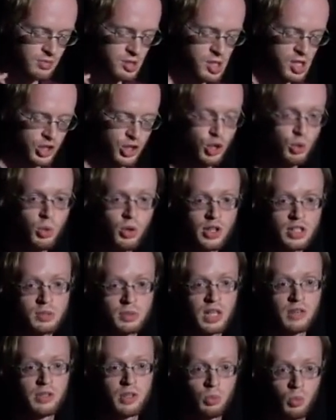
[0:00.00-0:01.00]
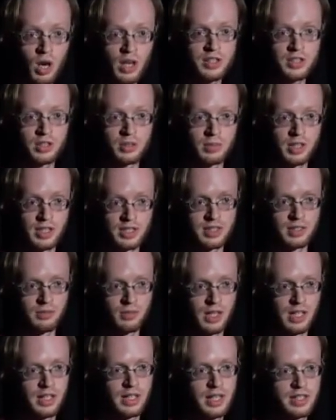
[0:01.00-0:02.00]
new words whenever you want to because it
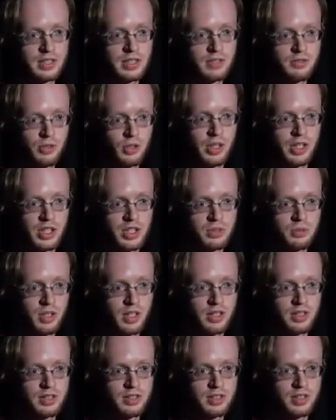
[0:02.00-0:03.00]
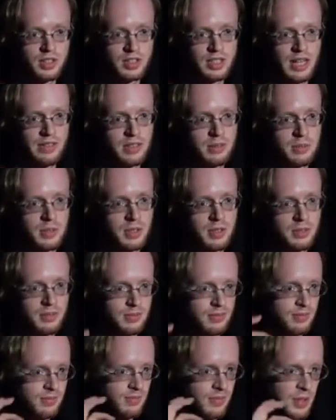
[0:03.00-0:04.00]
recognizes full English words. You just have to be
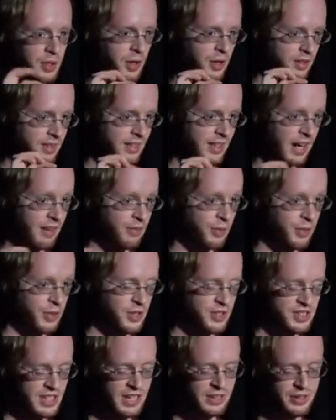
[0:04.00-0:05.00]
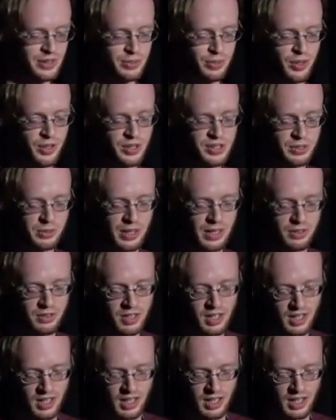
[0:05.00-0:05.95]
you know, careful when you say those words or whatever.